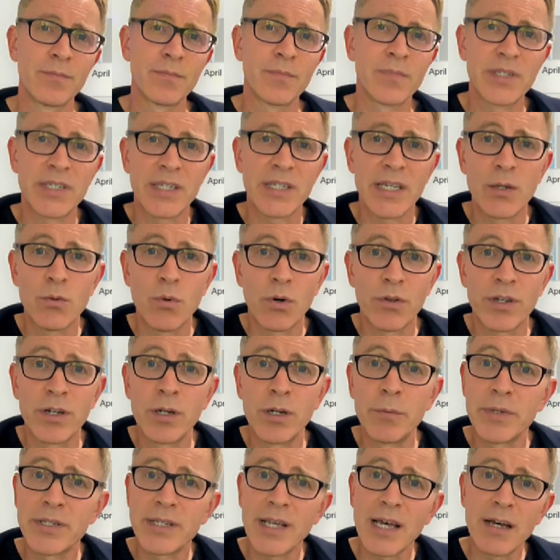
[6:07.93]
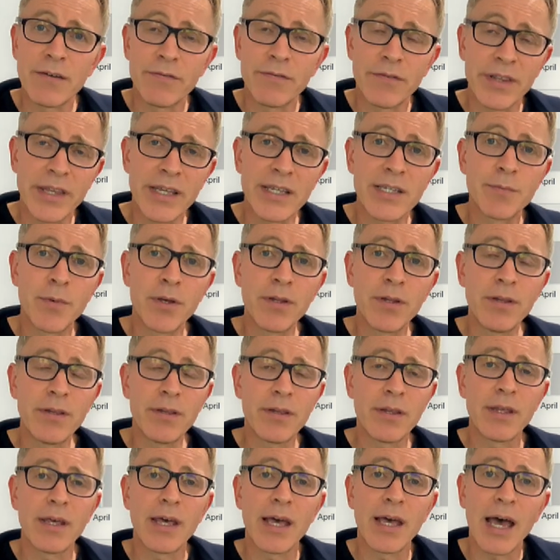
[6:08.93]
See what the numbers are for this
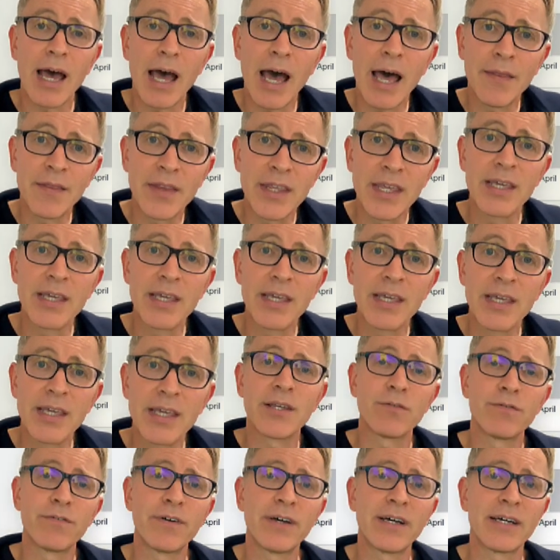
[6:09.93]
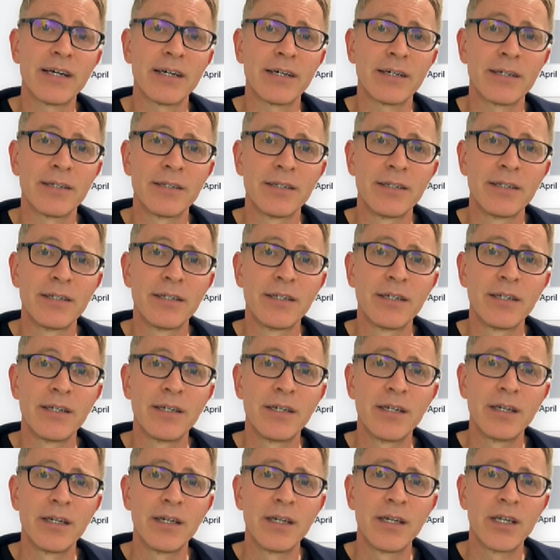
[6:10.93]
month and the year so far.
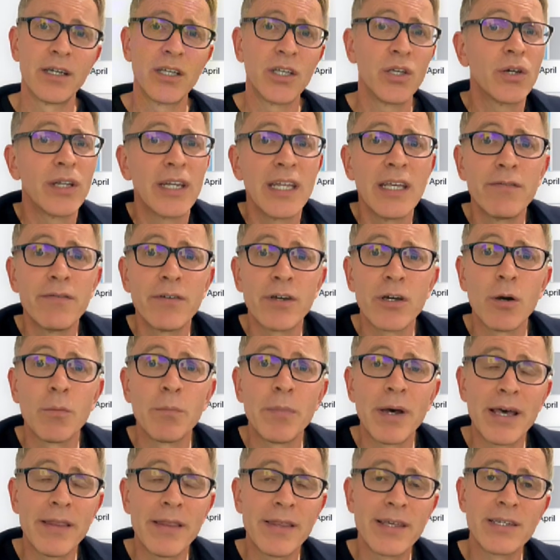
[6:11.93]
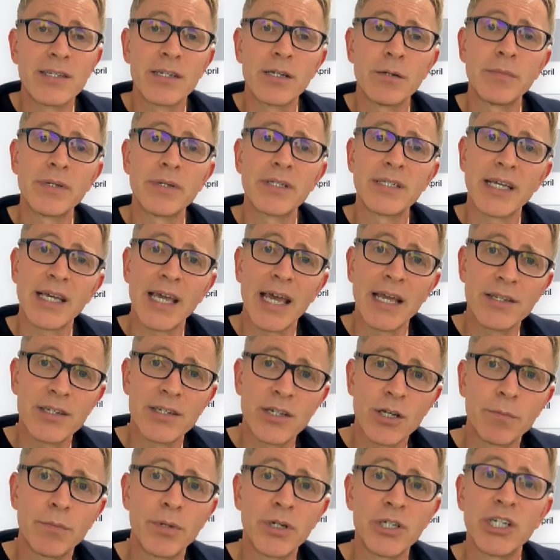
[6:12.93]
You can even compare these numbers against
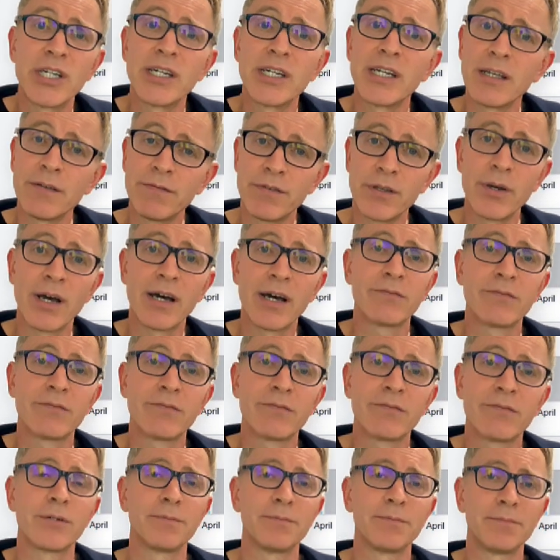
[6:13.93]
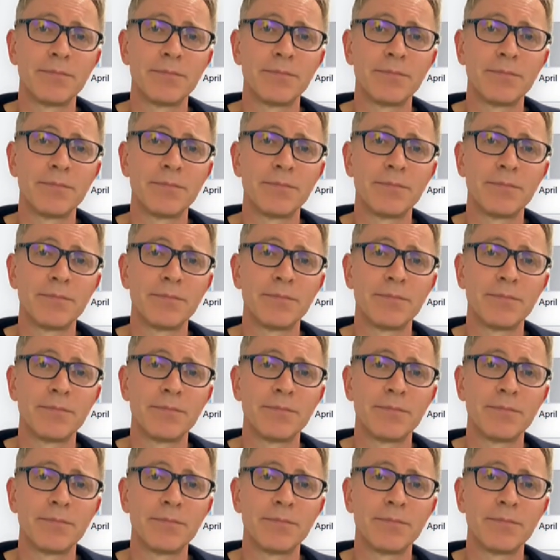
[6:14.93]
your budget if you have one.